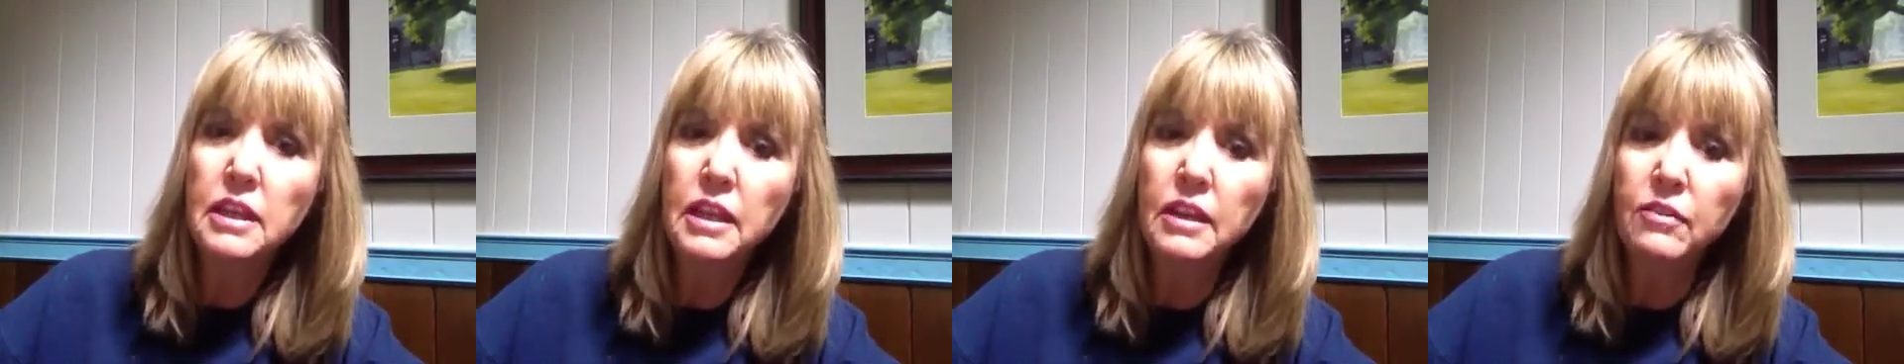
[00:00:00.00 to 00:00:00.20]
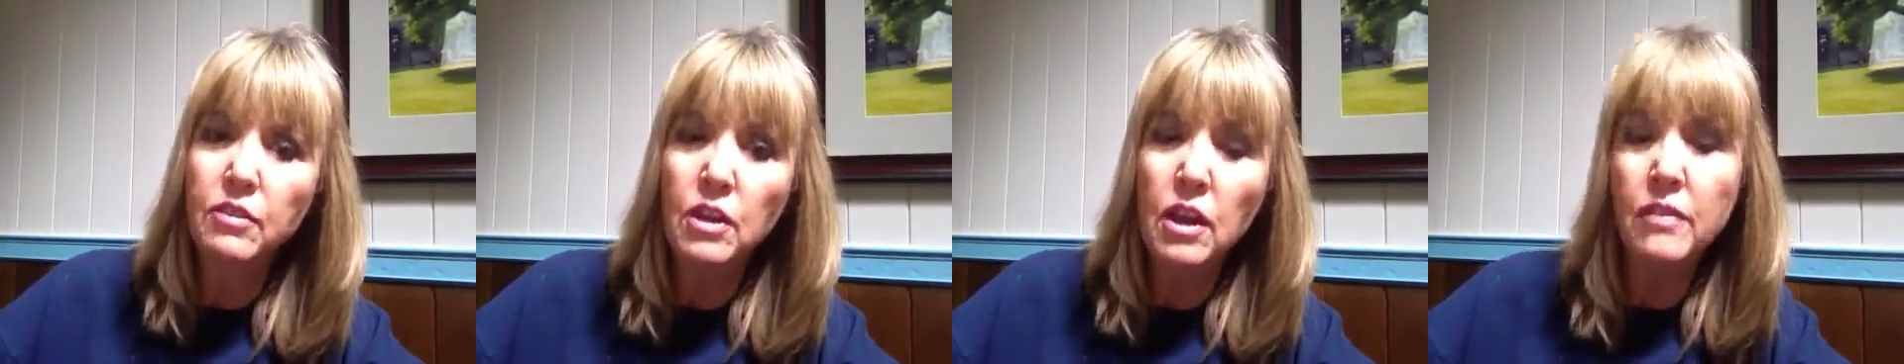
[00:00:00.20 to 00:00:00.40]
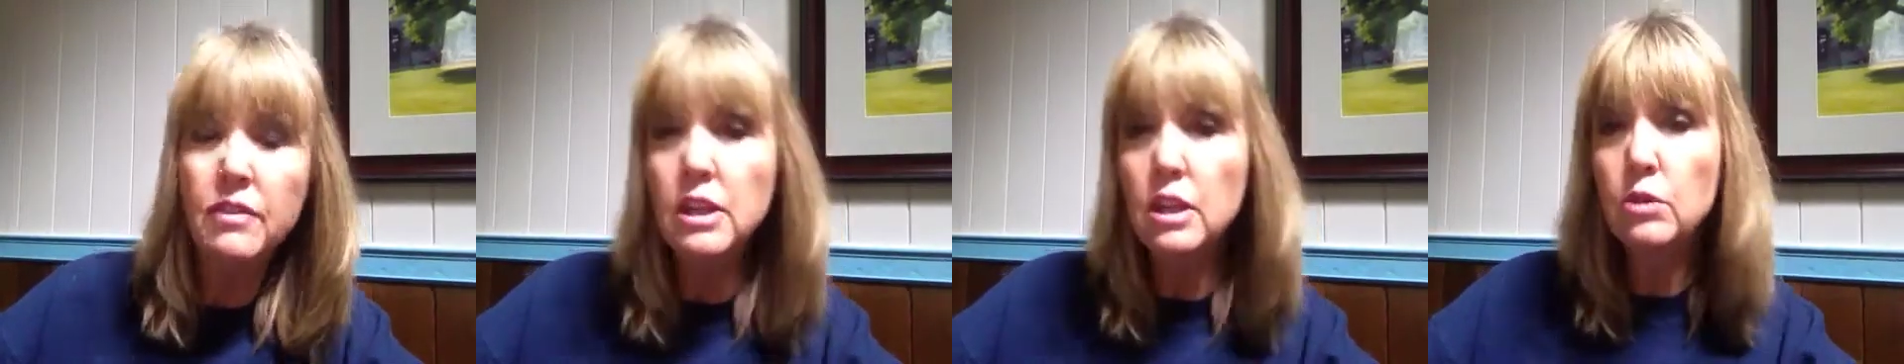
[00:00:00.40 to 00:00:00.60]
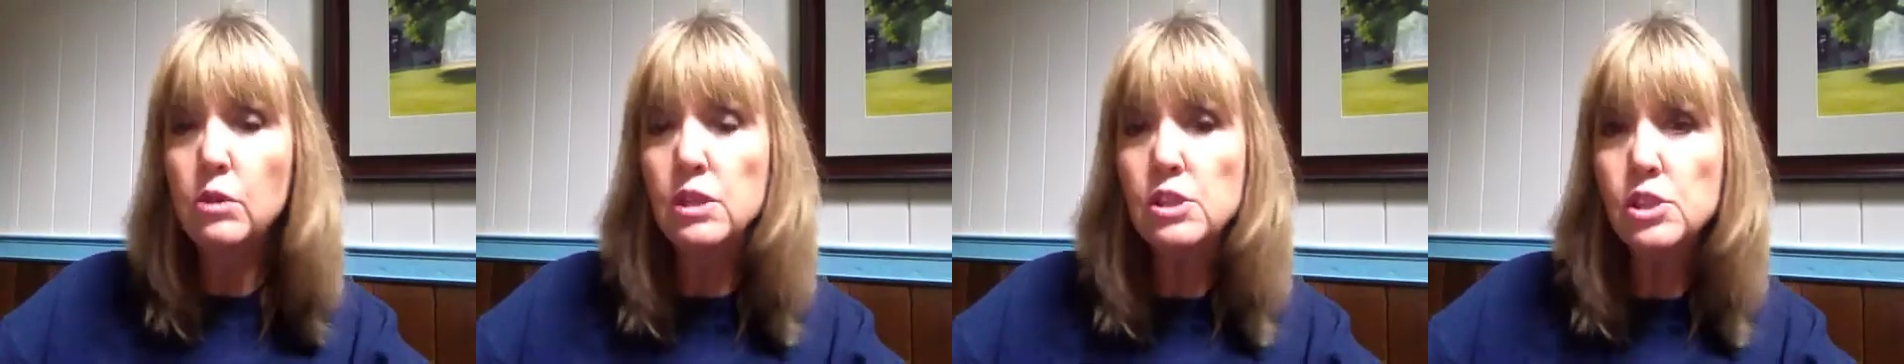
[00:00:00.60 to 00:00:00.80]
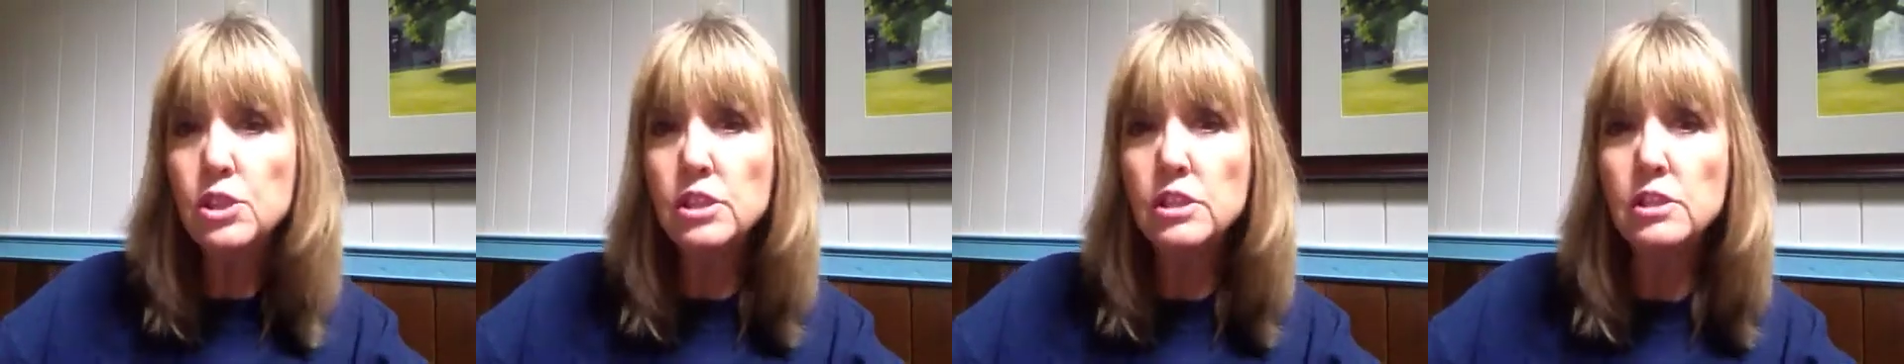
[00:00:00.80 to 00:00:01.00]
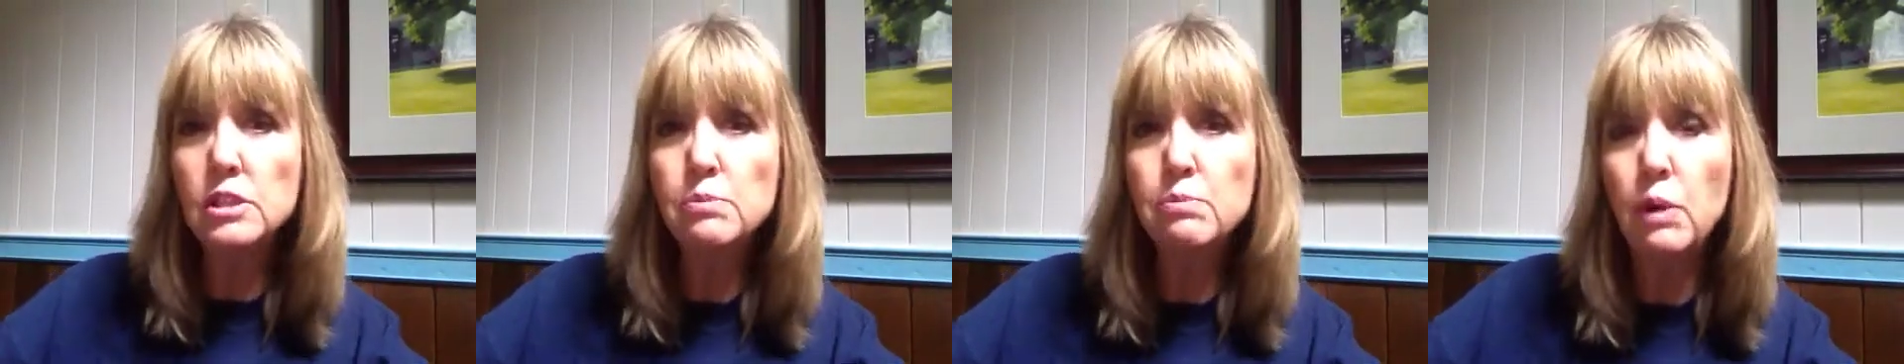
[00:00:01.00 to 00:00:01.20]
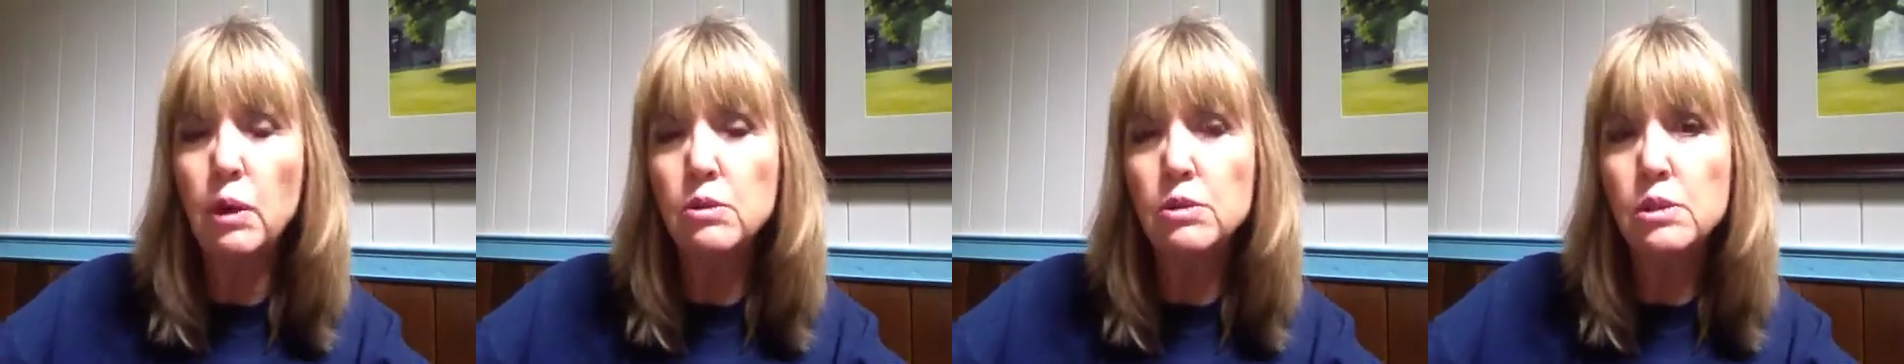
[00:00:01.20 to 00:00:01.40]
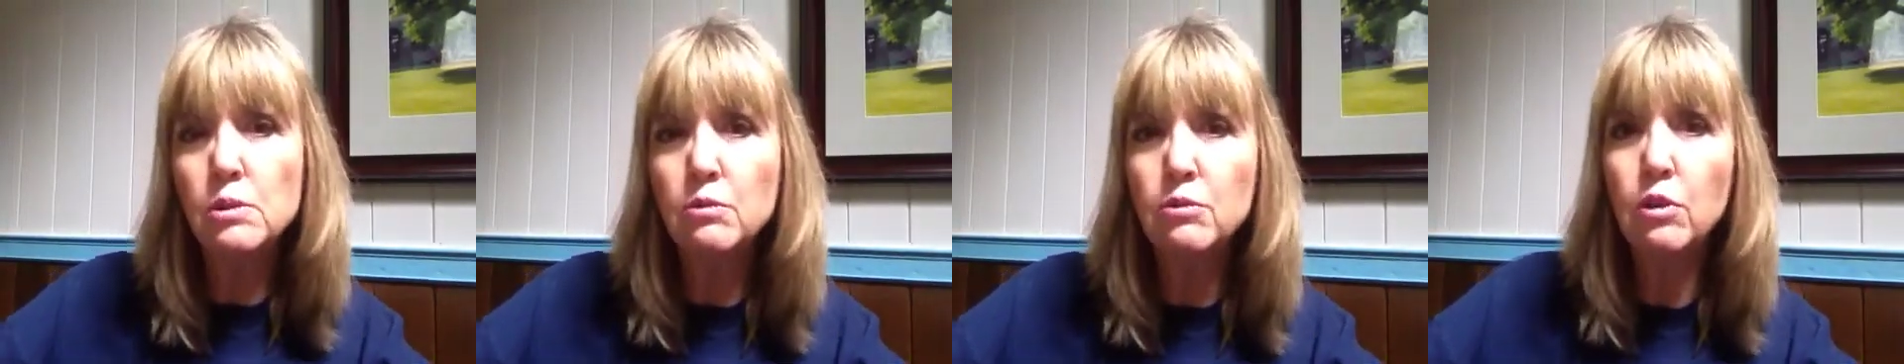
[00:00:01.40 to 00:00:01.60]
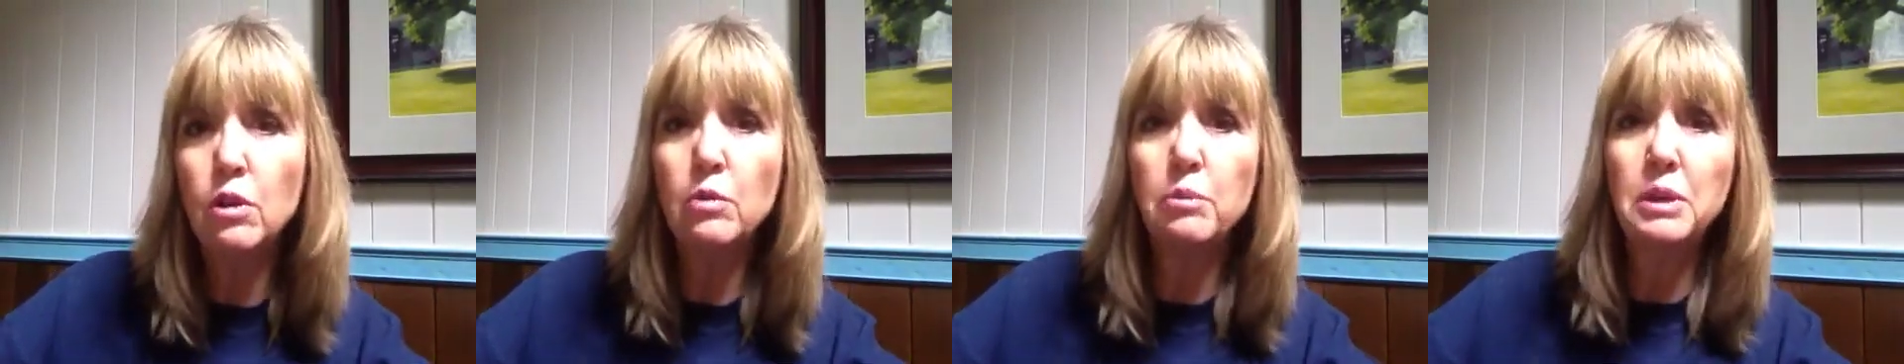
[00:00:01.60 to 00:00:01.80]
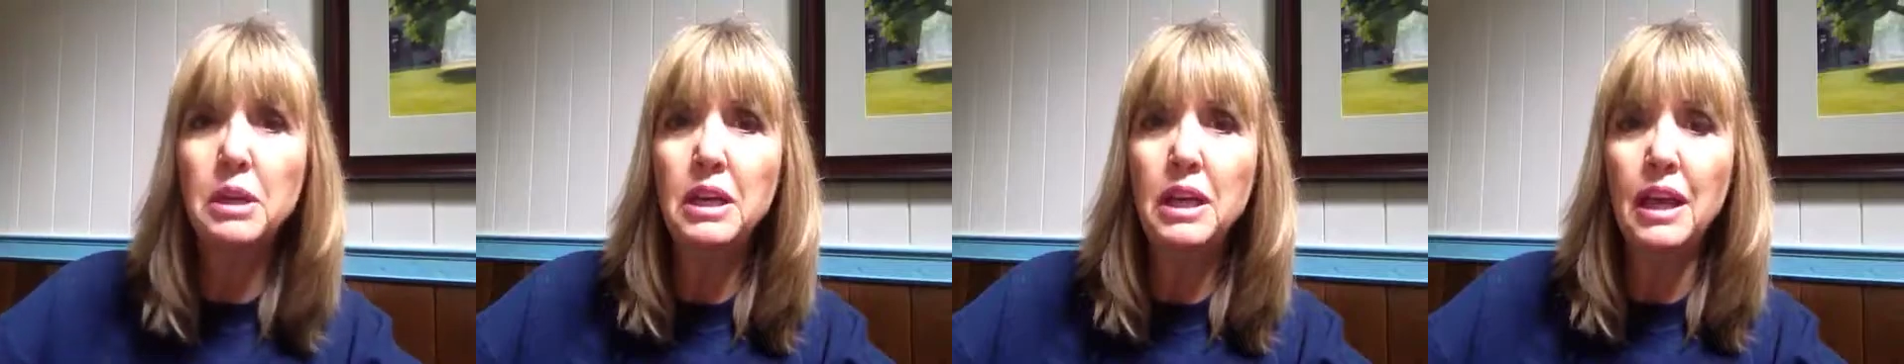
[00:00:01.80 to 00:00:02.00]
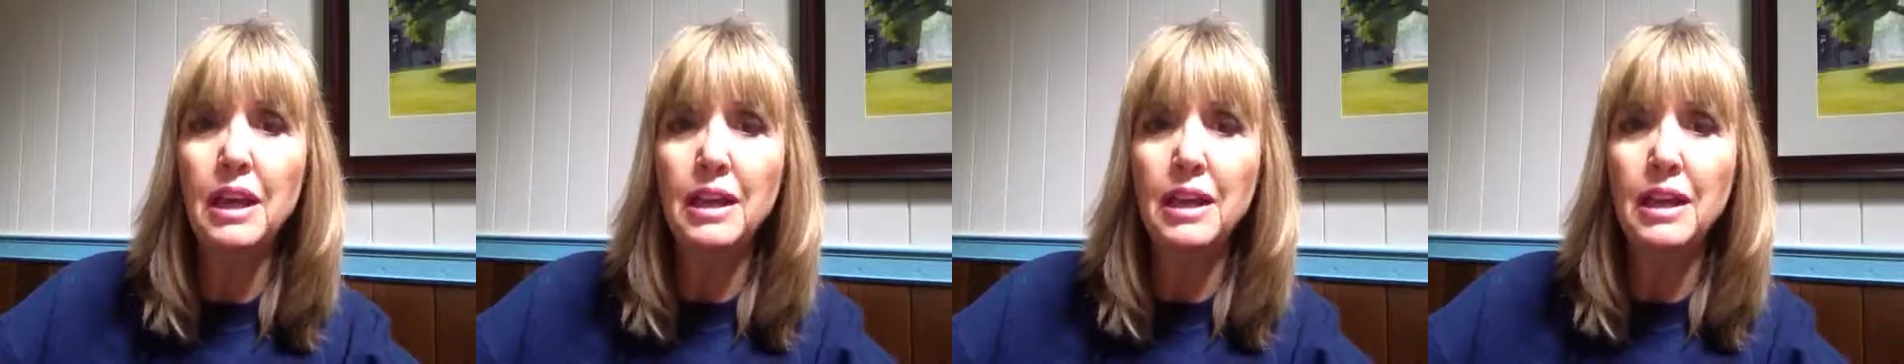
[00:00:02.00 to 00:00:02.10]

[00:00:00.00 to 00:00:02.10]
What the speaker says: If you have any questions, post them for me,